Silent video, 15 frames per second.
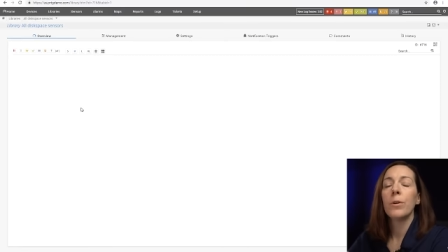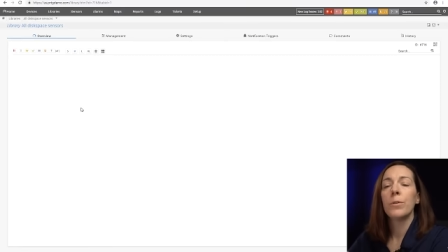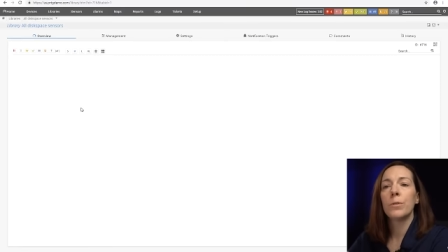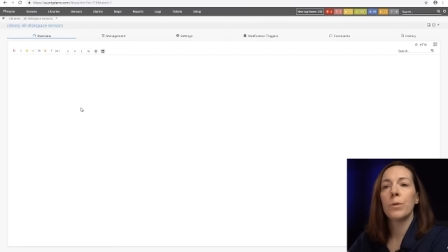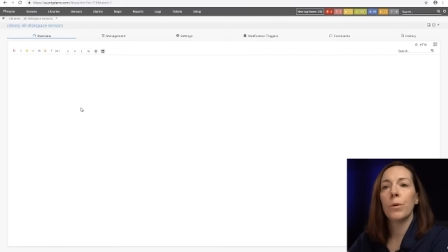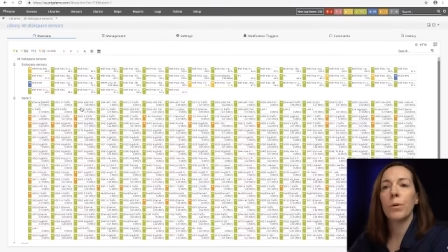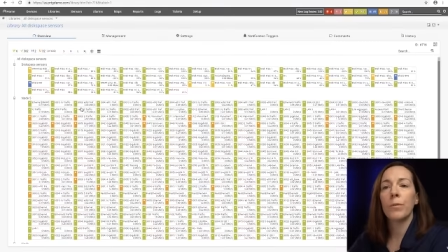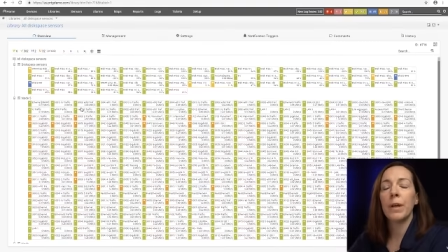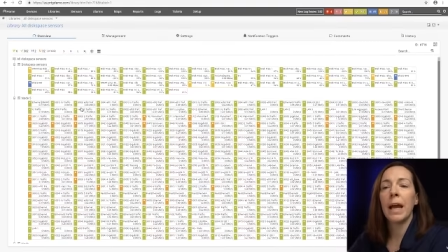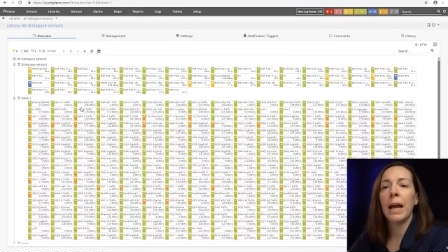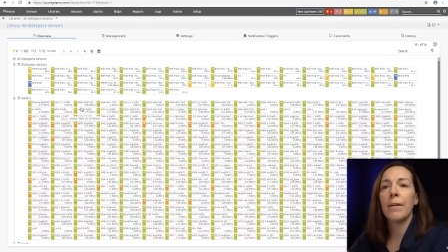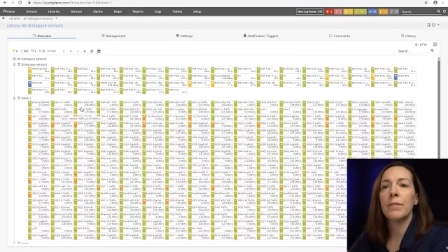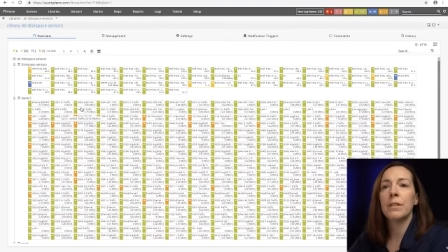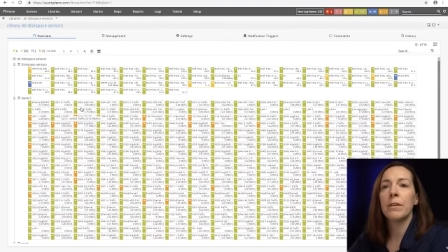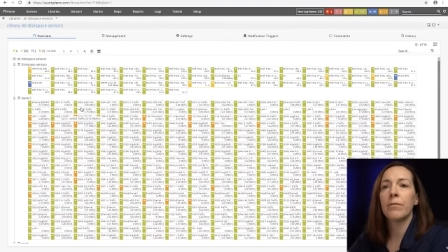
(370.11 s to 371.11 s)
So if you
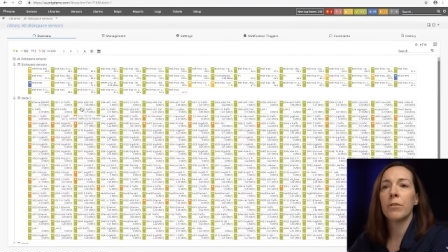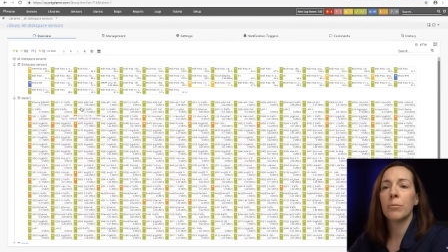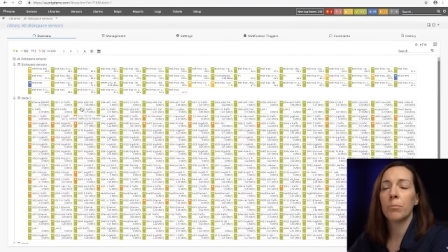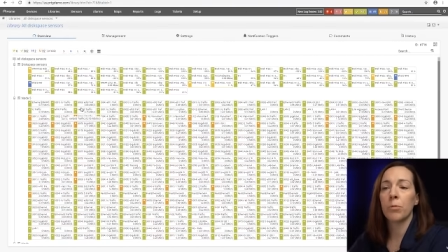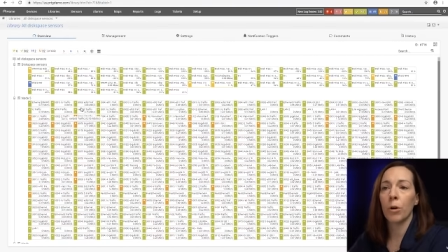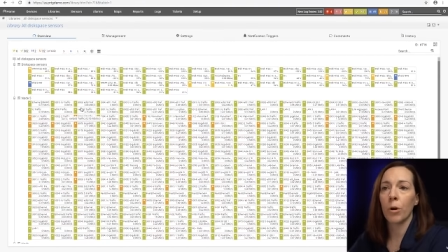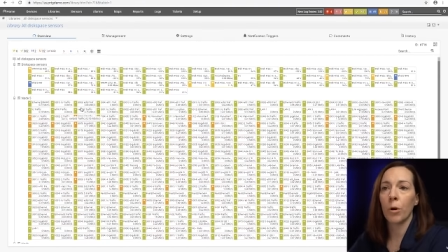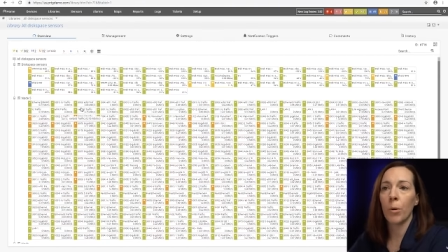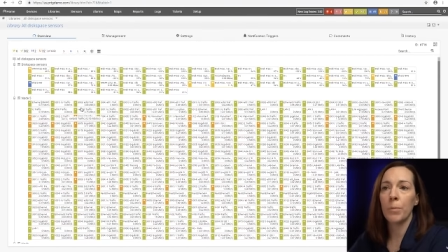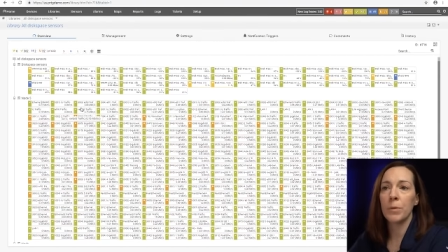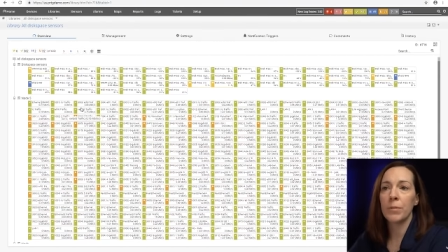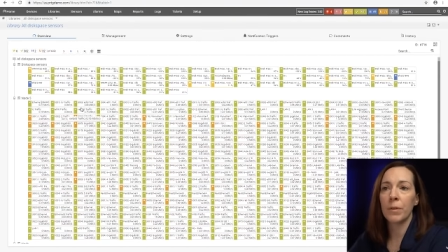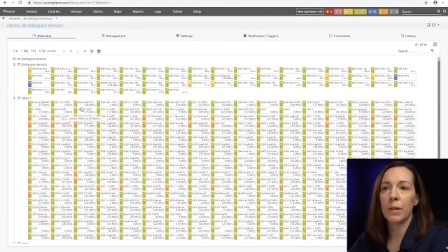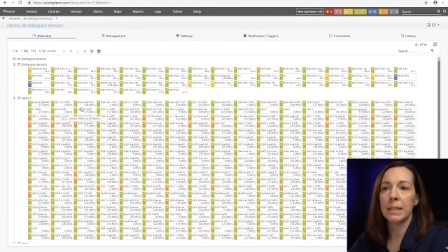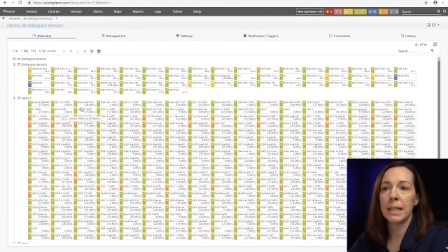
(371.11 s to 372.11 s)
have different probes,
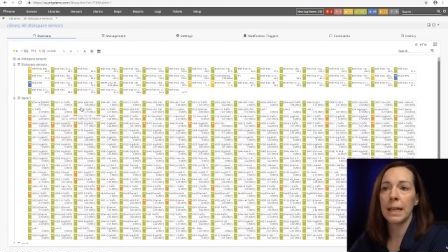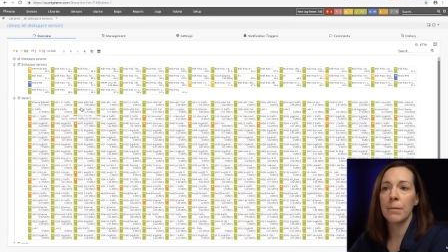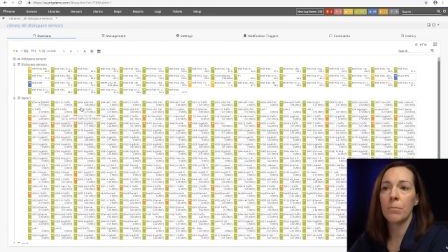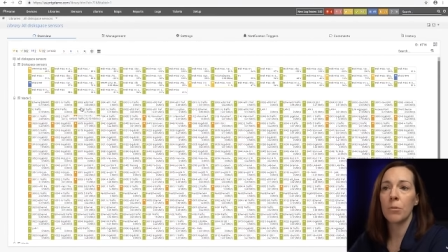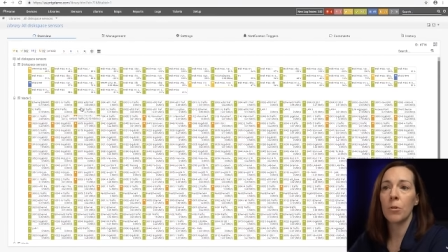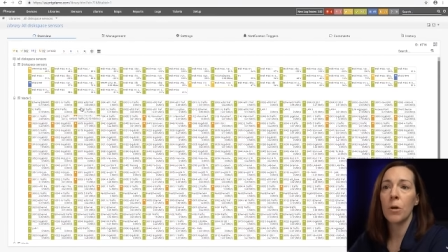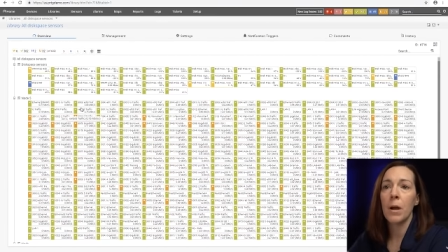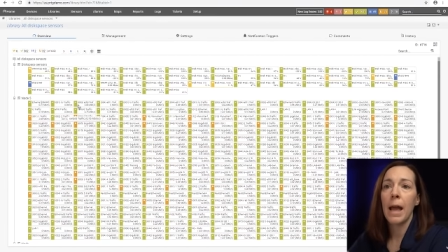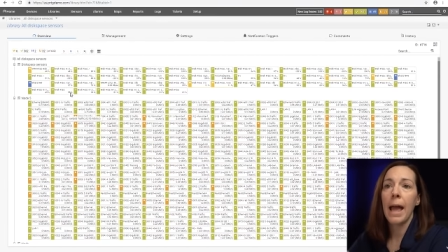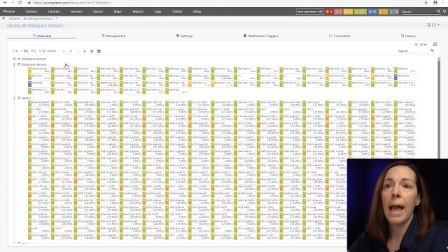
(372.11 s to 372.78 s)
for example,